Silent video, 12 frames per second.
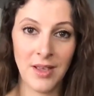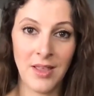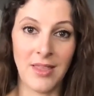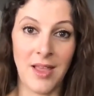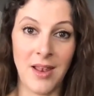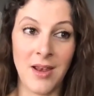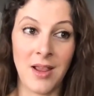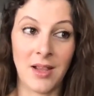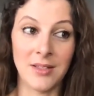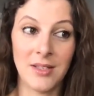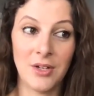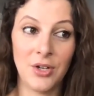then
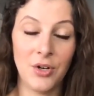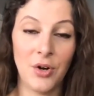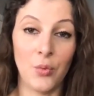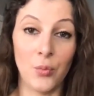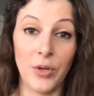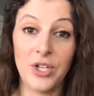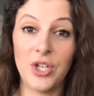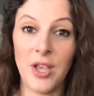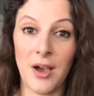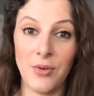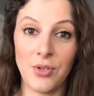consider reaching out